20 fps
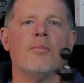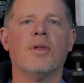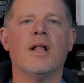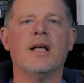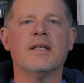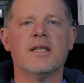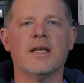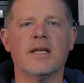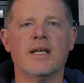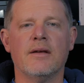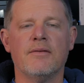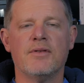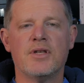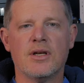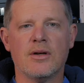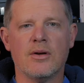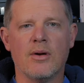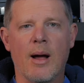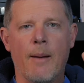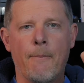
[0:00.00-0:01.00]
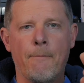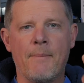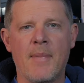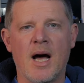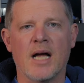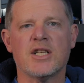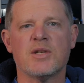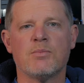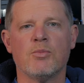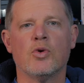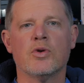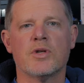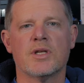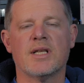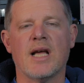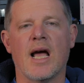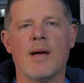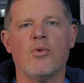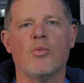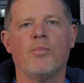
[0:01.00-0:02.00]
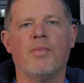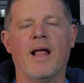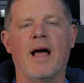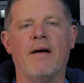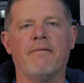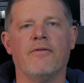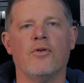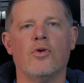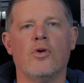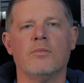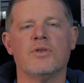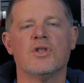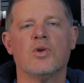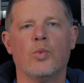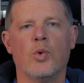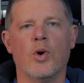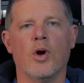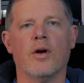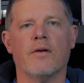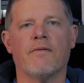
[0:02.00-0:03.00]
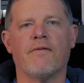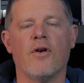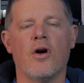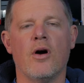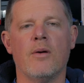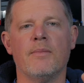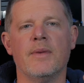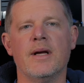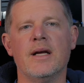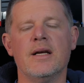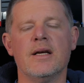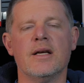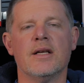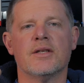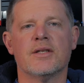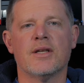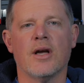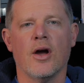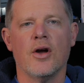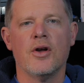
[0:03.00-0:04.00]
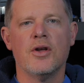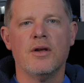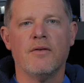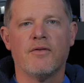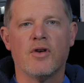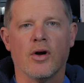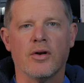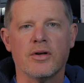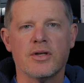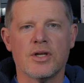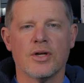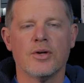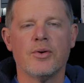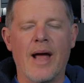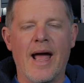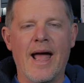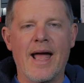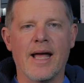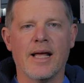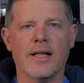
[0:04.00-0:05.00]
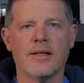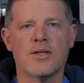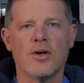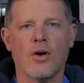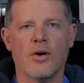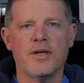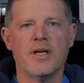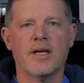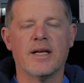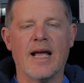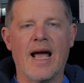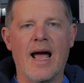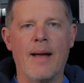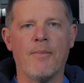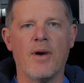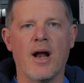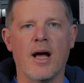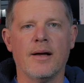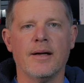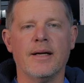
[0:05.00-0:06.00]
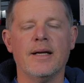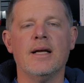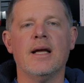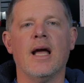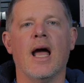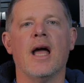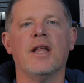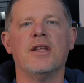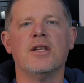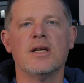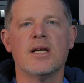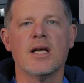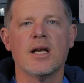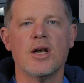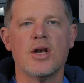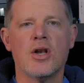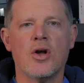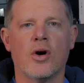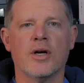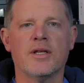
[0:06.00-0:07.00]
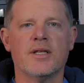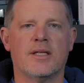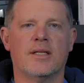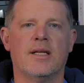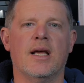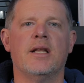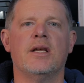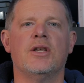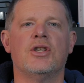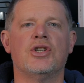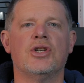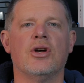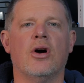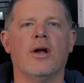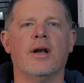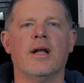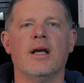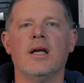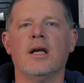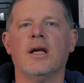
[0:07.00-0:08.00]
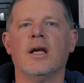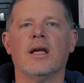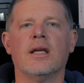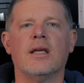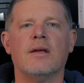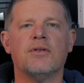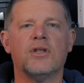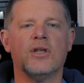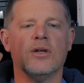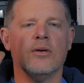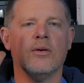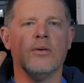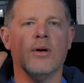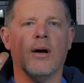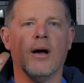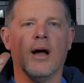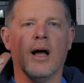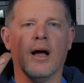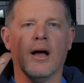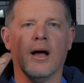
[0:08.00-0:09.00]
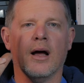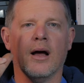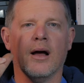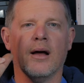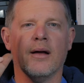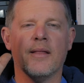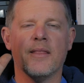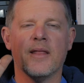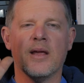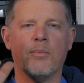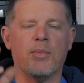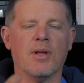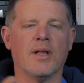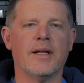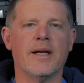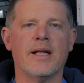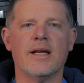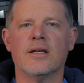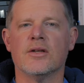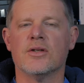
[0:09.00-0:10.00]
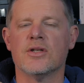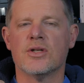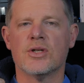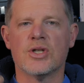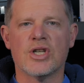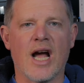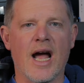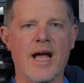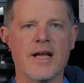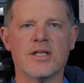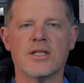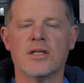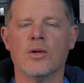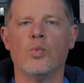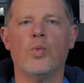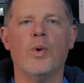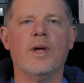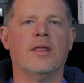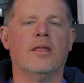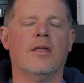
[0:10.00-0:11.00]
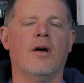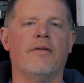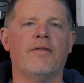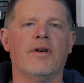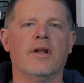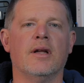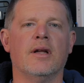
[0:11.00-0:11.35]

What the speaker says: Plus it gives you a much more stable platform to work from. So you've got two hands on your camera and you can get a nice steady shot. It gives you the ability to change the width of